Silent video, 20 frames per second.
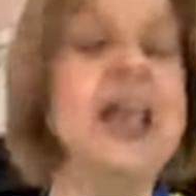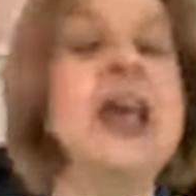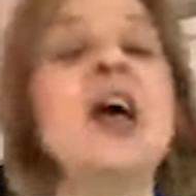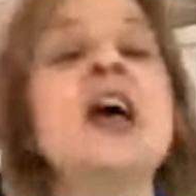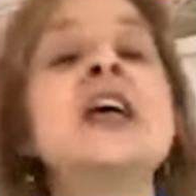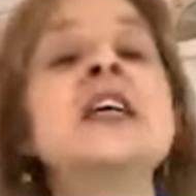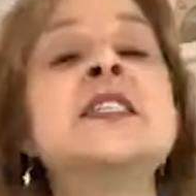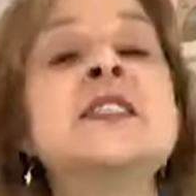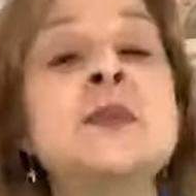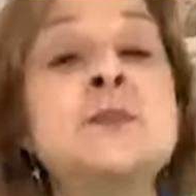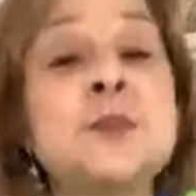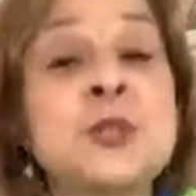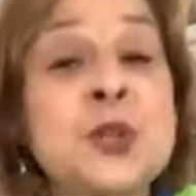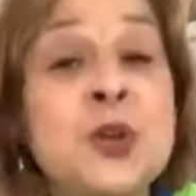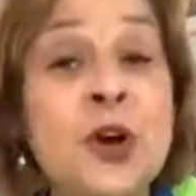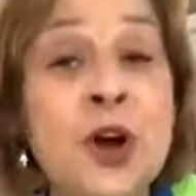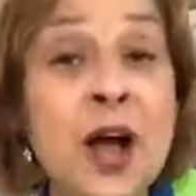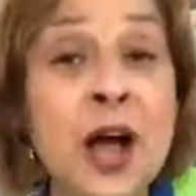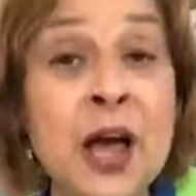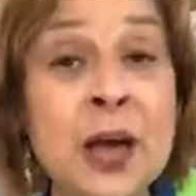
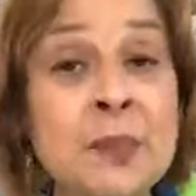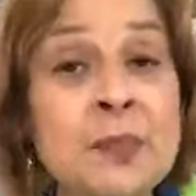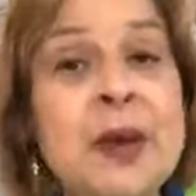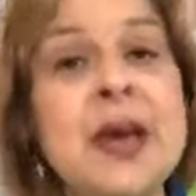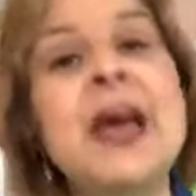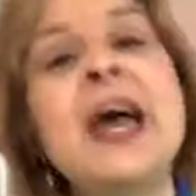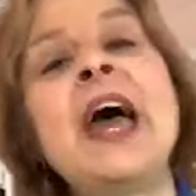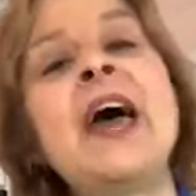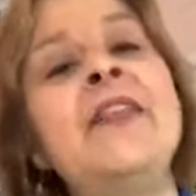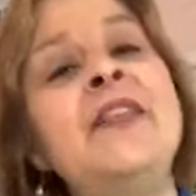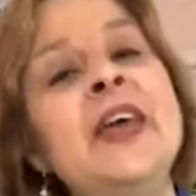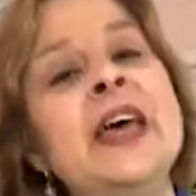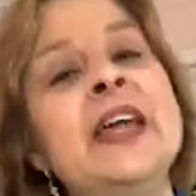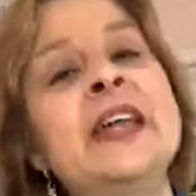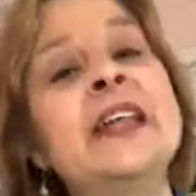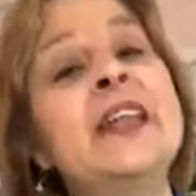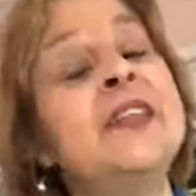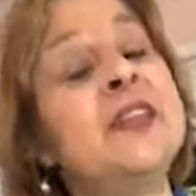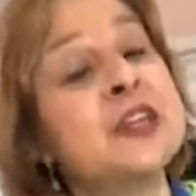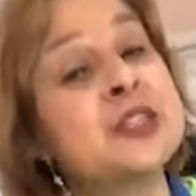Subscribe, and then
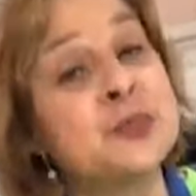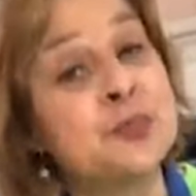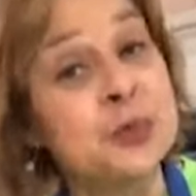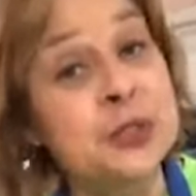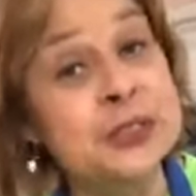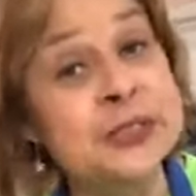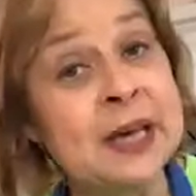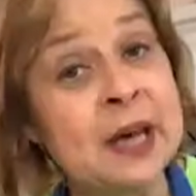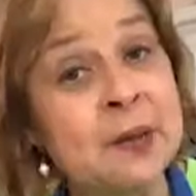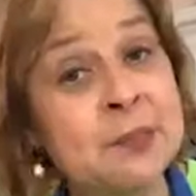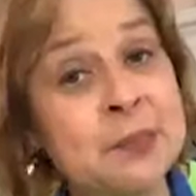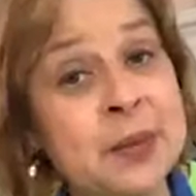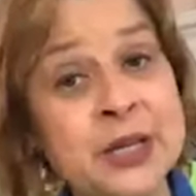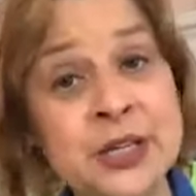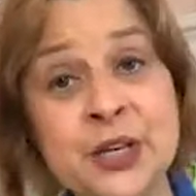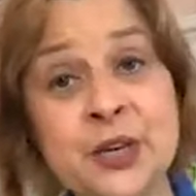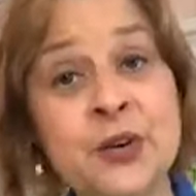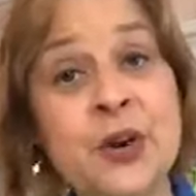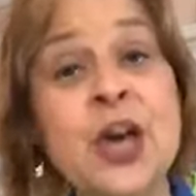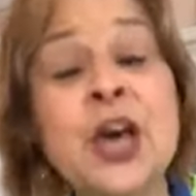there's a pull-down
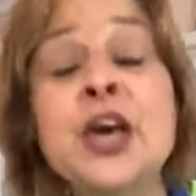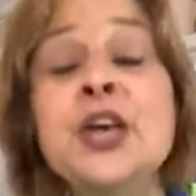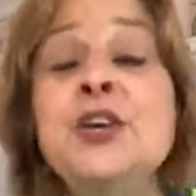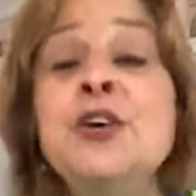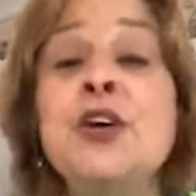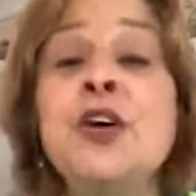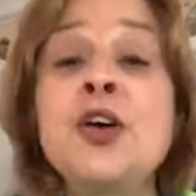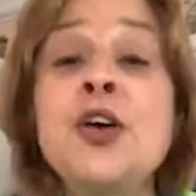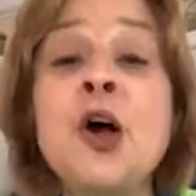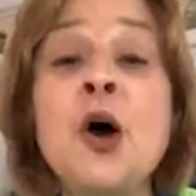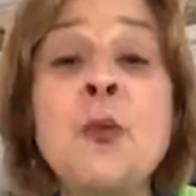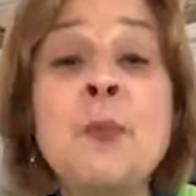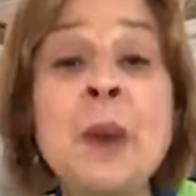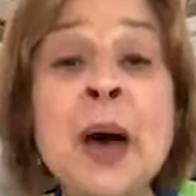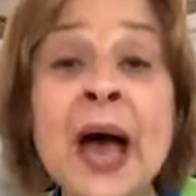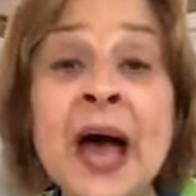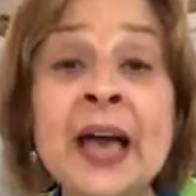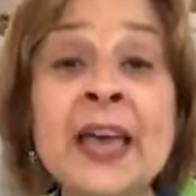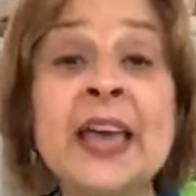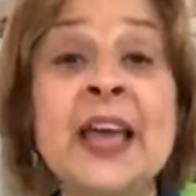menu. You can go
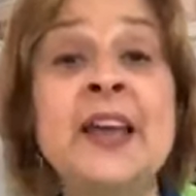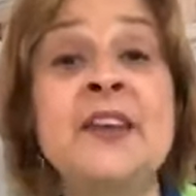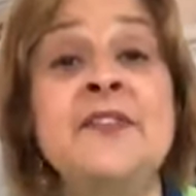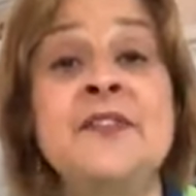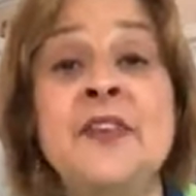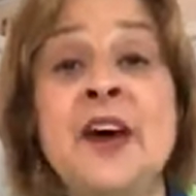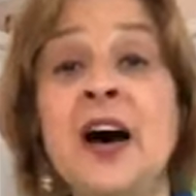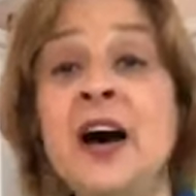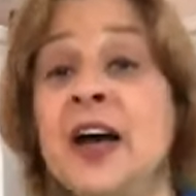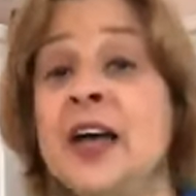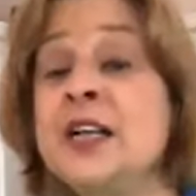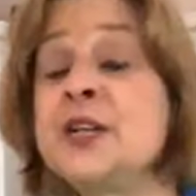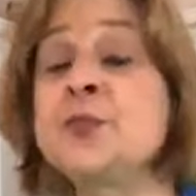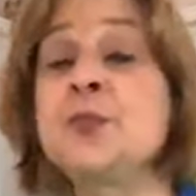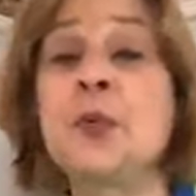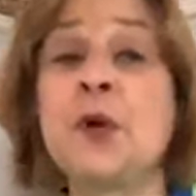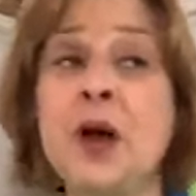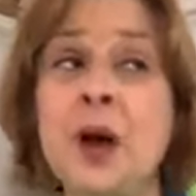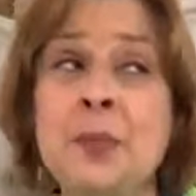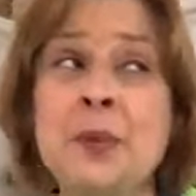back and find
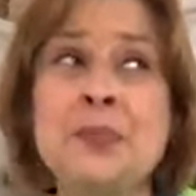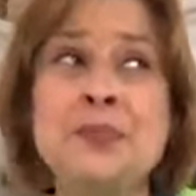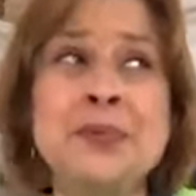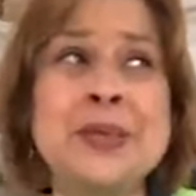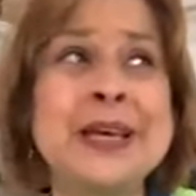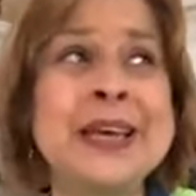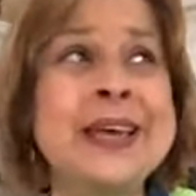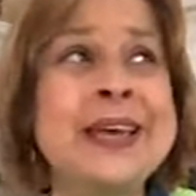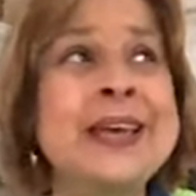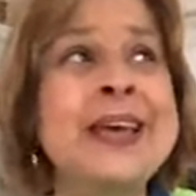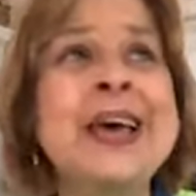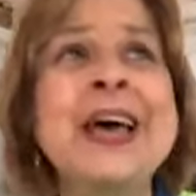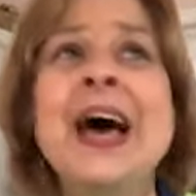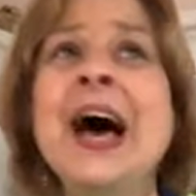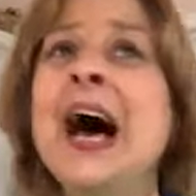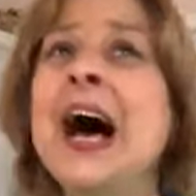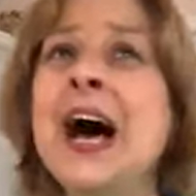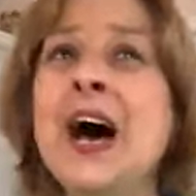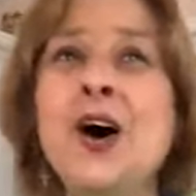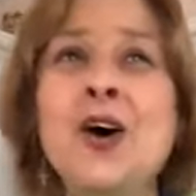probably
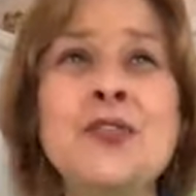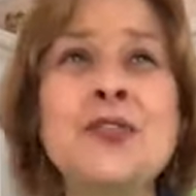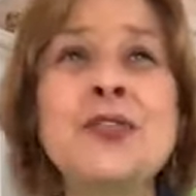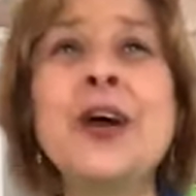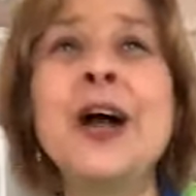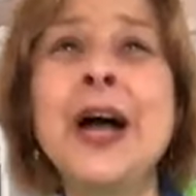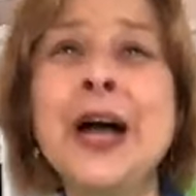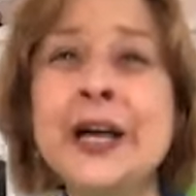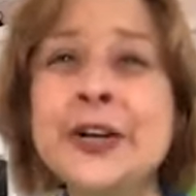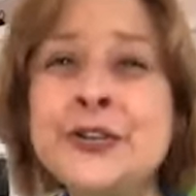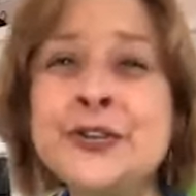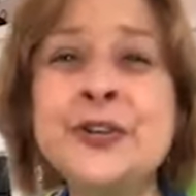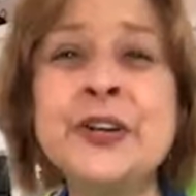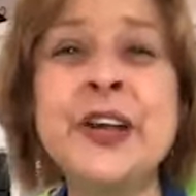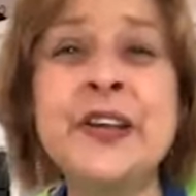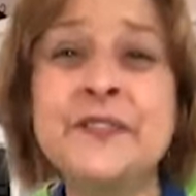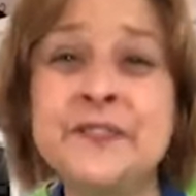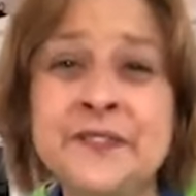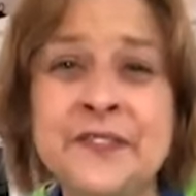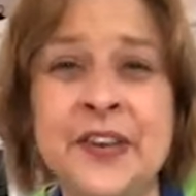over
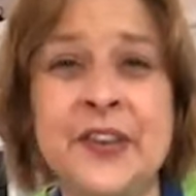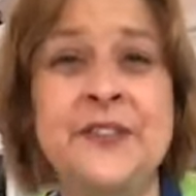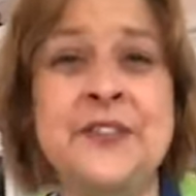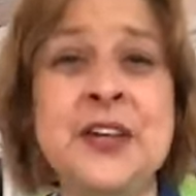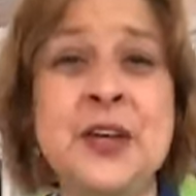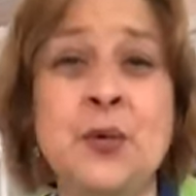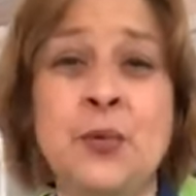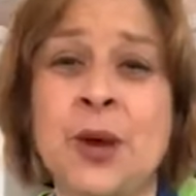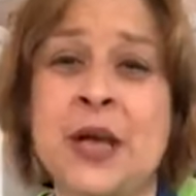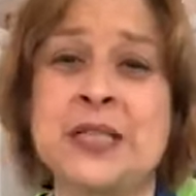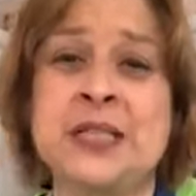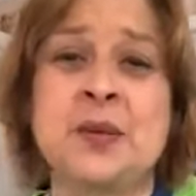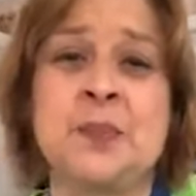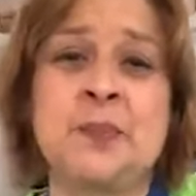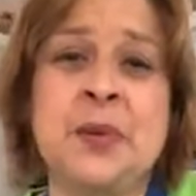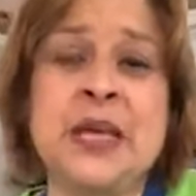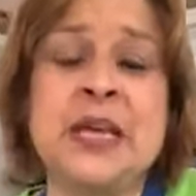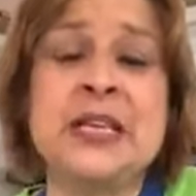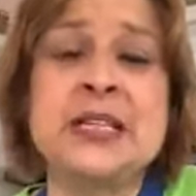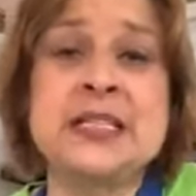150
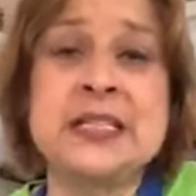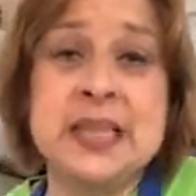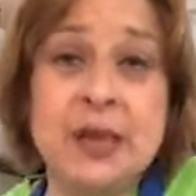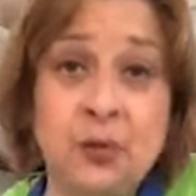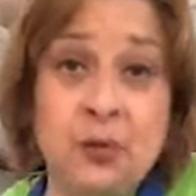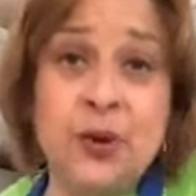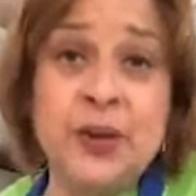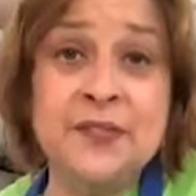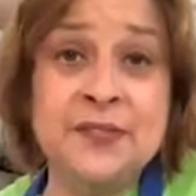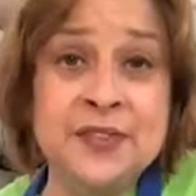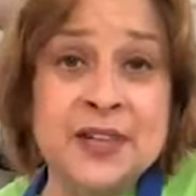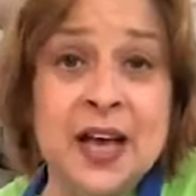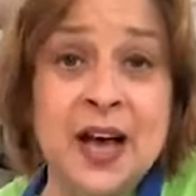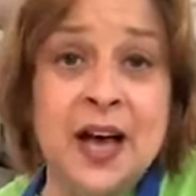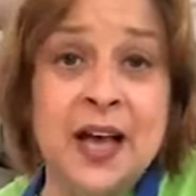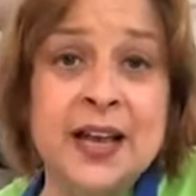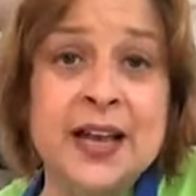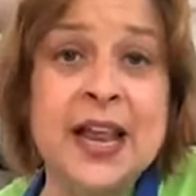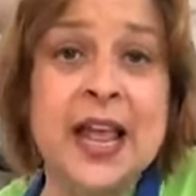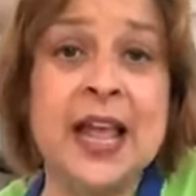recipes that we've
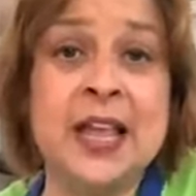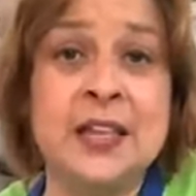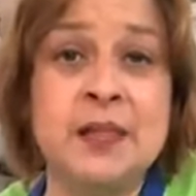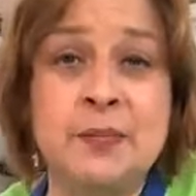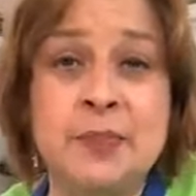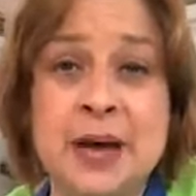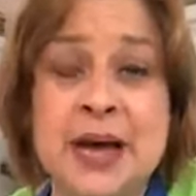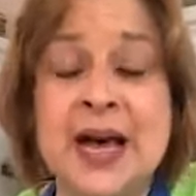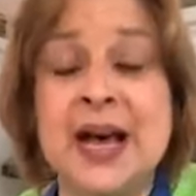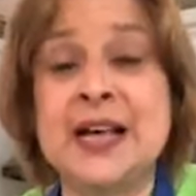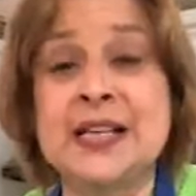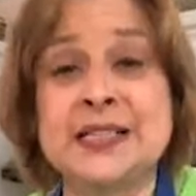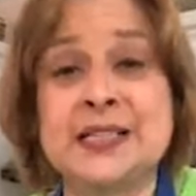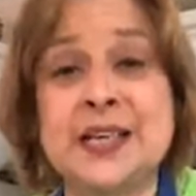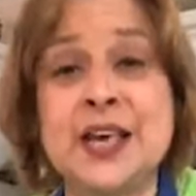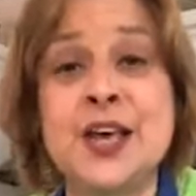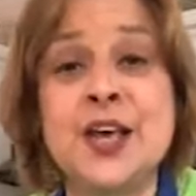done in the past.